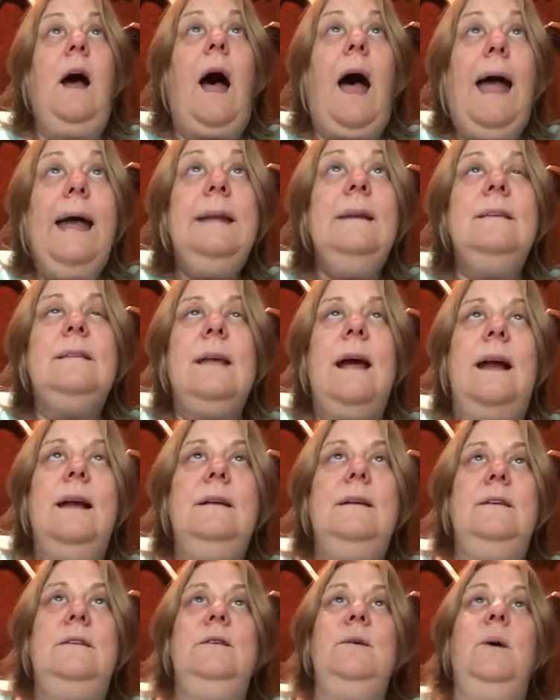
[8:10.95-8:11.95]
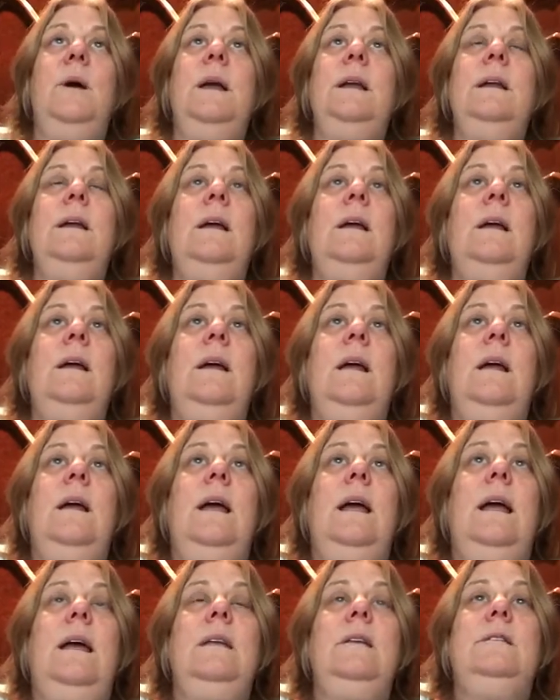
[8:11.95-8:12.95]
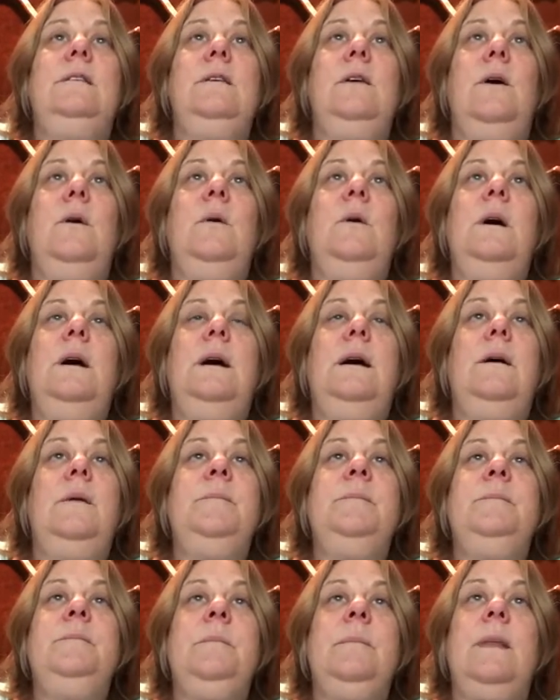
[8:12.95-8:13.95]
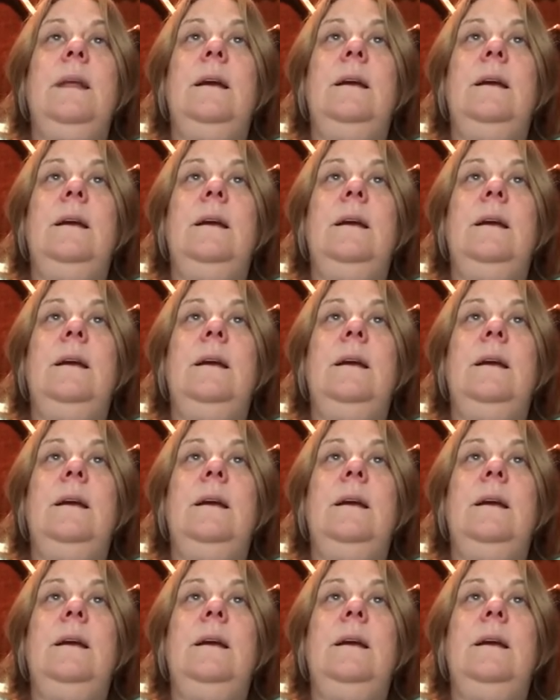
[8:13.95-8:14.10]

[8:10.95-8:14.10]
I decided to do it, and so um,